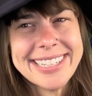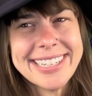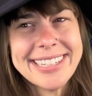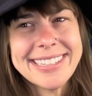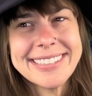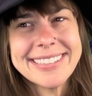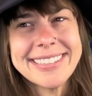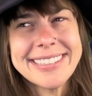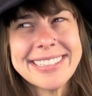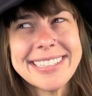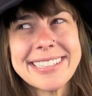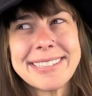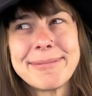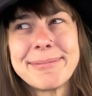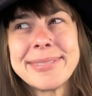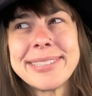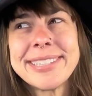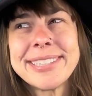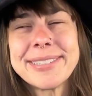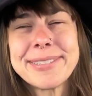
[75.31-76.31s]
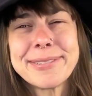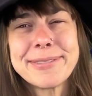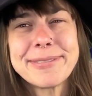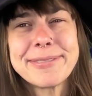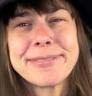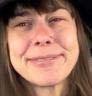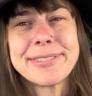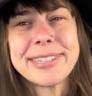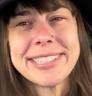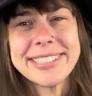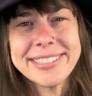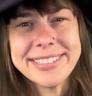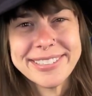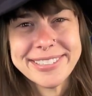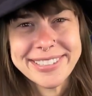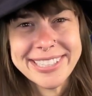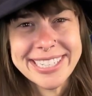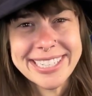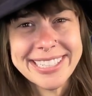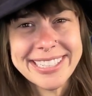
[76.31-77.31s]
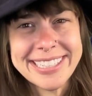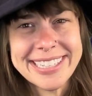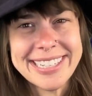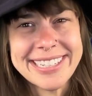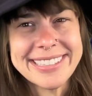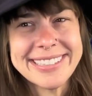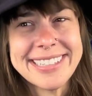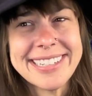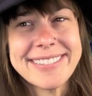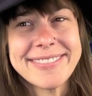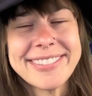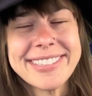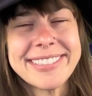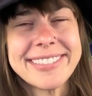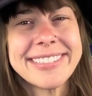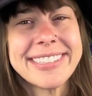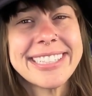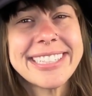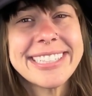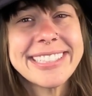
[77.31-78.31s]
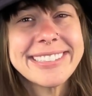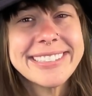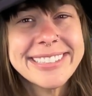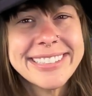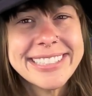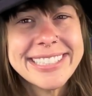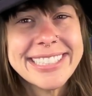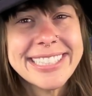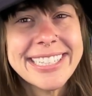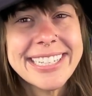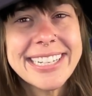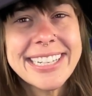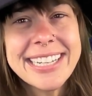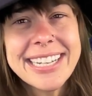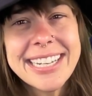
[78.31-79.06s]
Yes, I am so frustrated. Yes, I feel guilty.